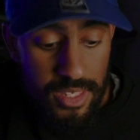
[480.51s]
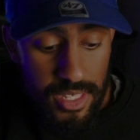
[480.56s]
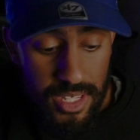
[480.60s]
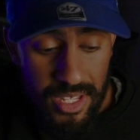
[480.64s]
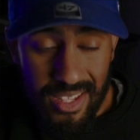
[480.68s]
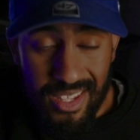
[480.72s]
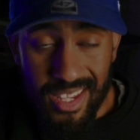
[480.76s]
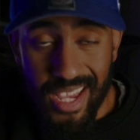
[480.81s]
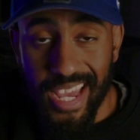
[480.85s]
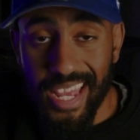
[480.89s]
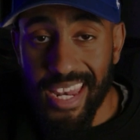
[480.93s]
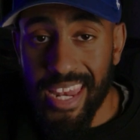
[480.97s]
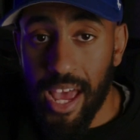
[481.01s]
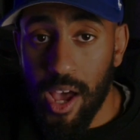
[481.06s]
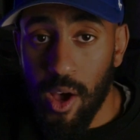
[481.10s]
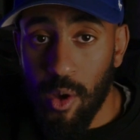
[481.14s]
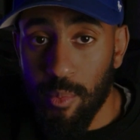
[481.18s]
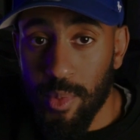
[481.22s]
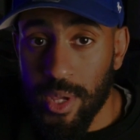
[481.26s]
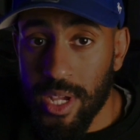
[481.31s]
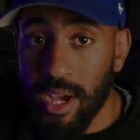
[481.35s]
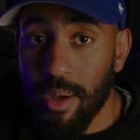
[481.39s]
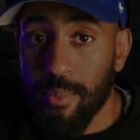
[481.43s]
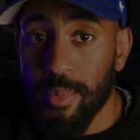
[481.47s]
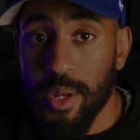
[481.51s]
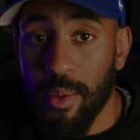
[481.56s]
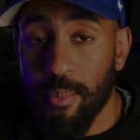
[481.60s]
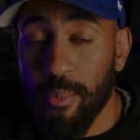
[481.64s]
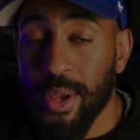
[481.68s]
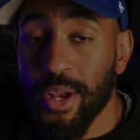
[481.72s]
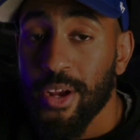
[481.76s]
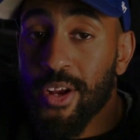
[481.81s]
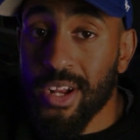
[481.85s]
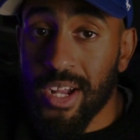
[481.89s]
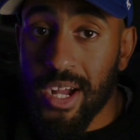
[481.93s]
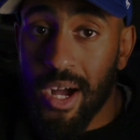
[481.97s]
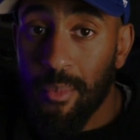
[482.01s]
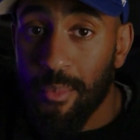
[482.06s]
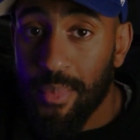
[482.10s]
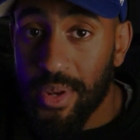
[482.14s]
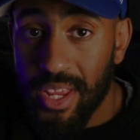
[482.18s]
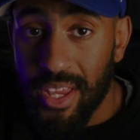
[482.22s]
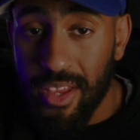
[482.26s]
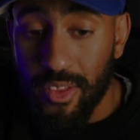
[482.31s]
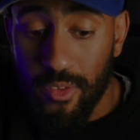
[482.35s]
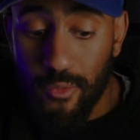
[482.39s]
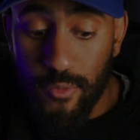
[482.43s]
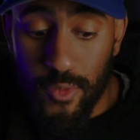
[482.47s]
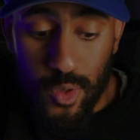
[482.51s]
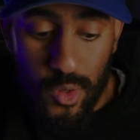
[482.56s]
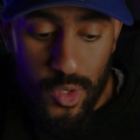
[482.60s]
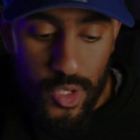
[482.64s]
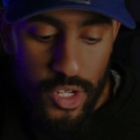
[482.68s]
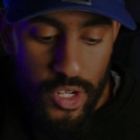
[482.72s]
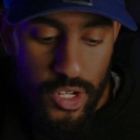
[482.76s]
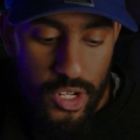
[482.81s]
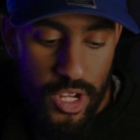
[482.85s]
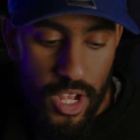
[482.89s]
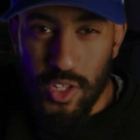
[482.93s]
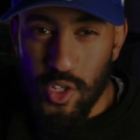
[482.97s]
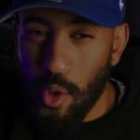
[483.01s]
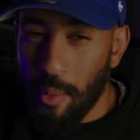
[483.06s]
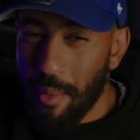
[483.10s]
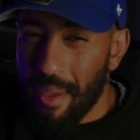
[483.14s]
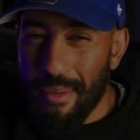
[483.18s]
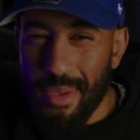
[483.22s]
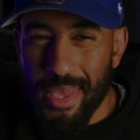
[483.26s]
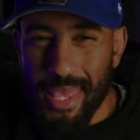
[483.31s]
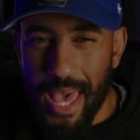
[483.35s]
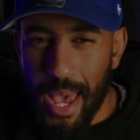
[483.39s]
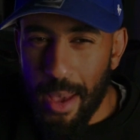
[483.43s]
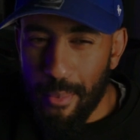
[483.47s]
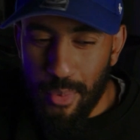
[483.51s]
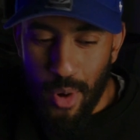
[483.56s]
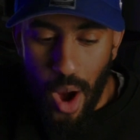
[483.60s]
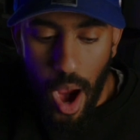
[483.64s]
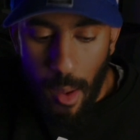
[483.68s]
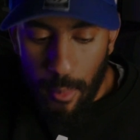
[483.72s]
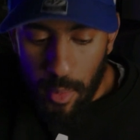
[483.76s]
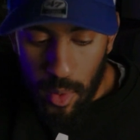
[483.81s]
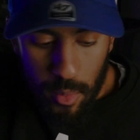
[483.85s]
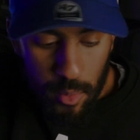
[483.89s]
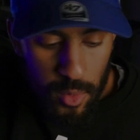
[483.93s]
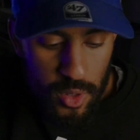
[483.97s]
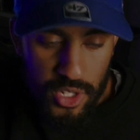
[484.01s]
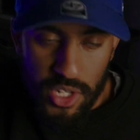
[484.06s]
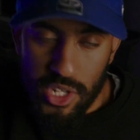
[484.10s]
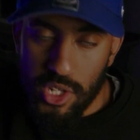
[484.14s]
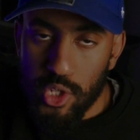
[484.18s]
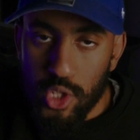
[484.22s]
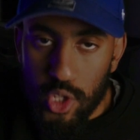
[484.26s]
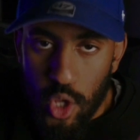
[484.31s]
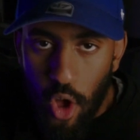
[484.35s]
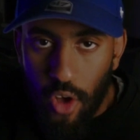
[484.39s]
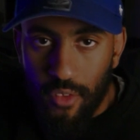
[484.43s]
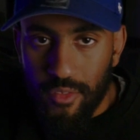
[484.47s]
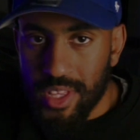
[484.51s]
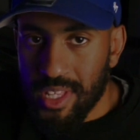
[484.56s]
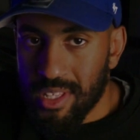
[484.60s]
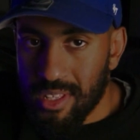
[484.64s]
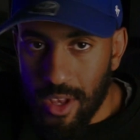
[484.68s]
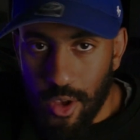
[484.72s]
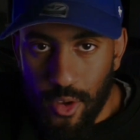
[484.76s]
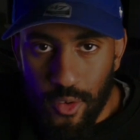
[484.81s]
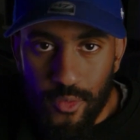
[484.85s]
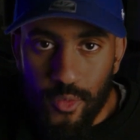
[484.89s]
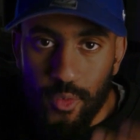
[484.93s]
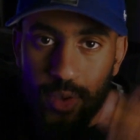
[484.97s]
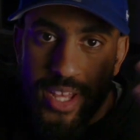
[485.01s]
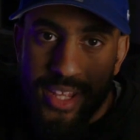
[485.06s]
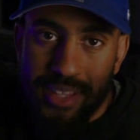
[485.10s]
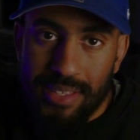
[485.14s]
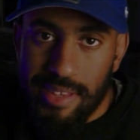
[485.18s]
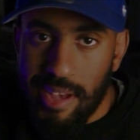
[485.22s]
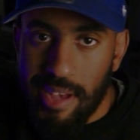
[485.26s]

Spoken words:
see Kandao becoming a bigger company in the future, so maybe that problem will just solve itself in